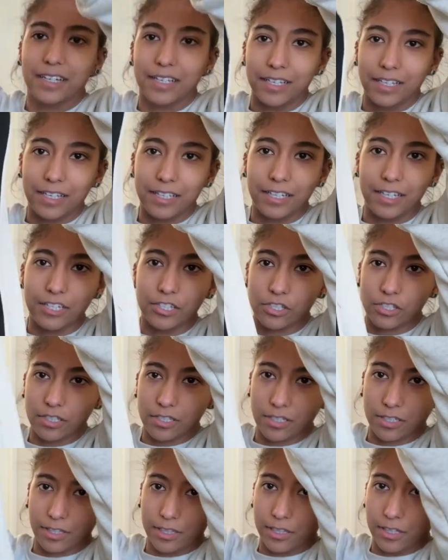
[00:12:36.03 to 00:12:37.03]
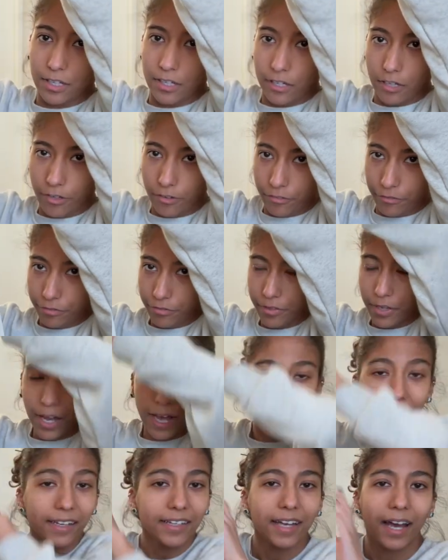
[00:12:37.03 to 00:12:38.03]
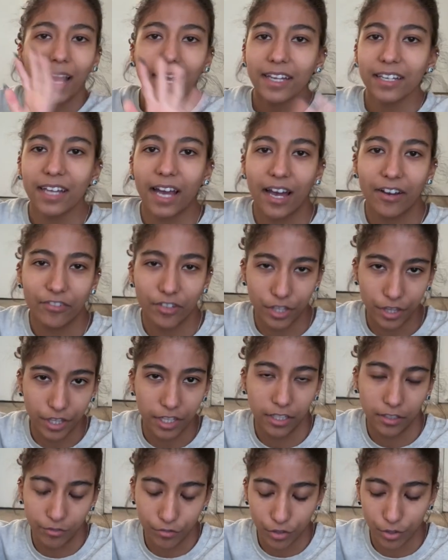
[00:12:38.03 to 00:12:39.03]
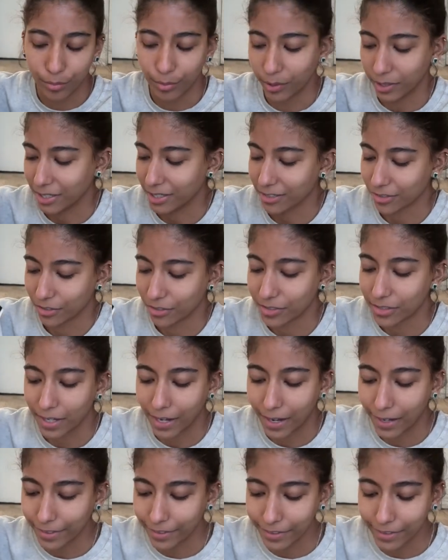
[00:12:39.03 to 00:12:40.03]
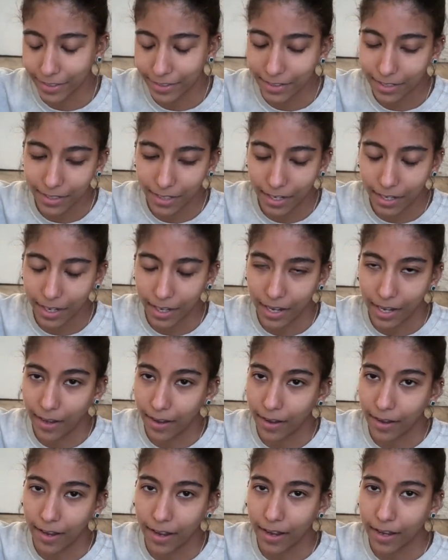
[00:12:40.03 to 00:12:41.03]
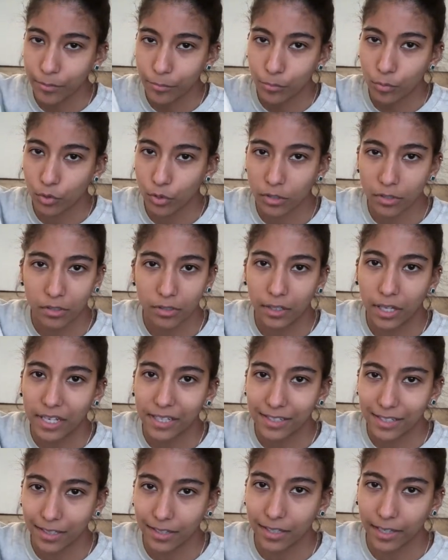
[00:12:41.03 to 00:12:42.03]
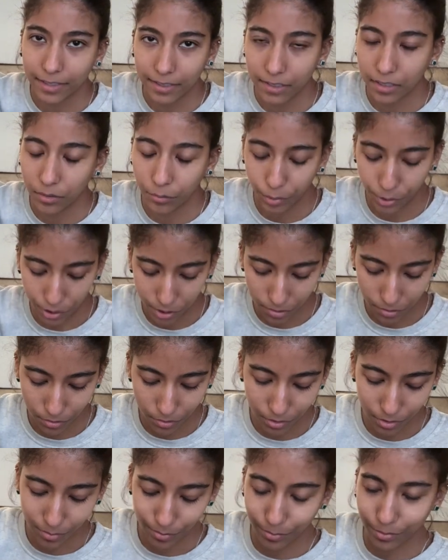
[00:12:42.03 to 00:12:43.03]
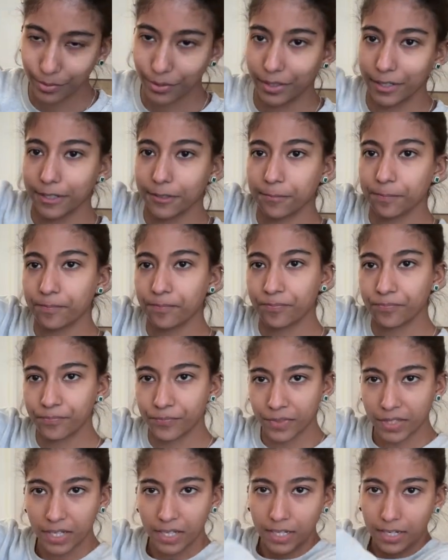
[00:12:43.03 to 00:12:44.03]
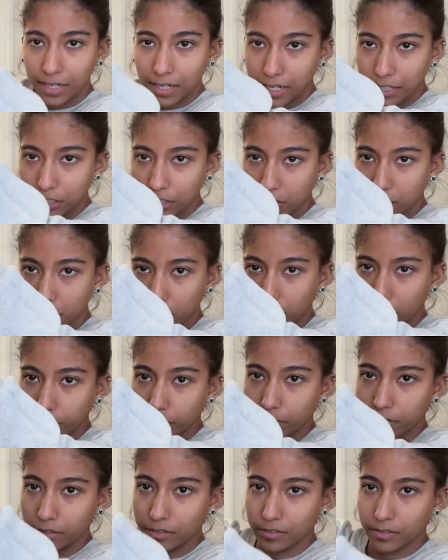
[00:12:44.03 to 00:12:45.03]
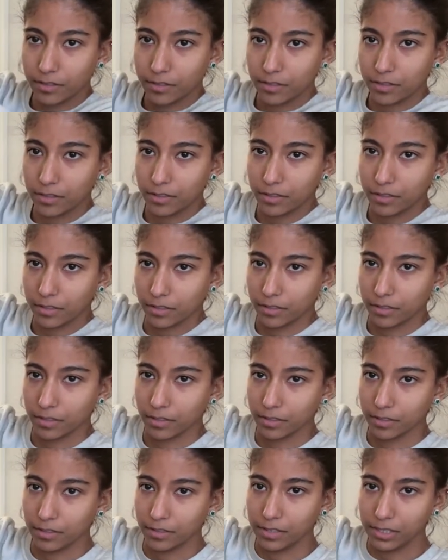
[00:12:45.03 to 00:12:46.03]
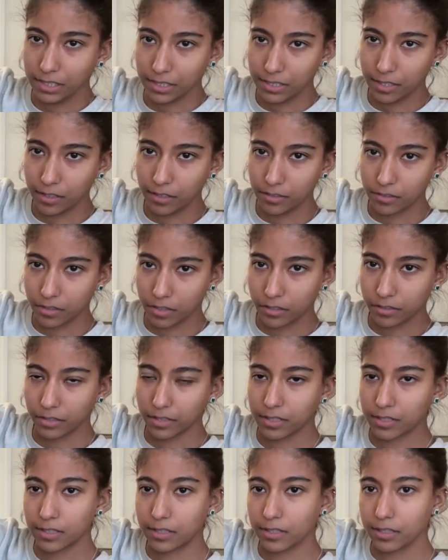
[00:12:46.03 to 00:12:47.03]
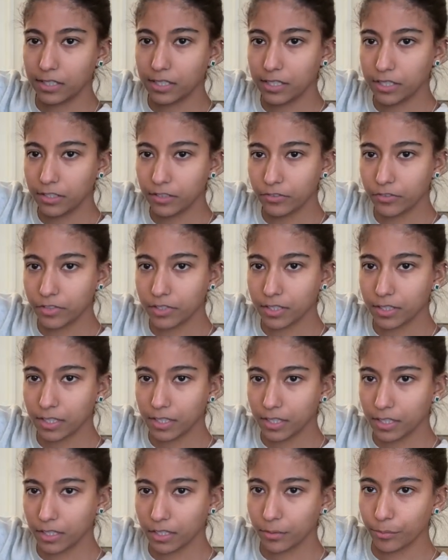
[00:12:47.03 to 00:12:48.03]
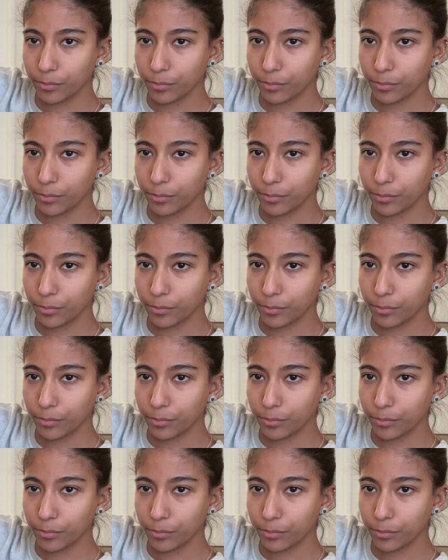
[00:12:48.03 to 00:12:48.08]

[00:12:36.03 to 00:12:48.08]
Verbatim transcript: And I just love, I, I have a thing for blazers. I like, I'm borderline collecting blazers, but I just love the, the details on the sleeves and the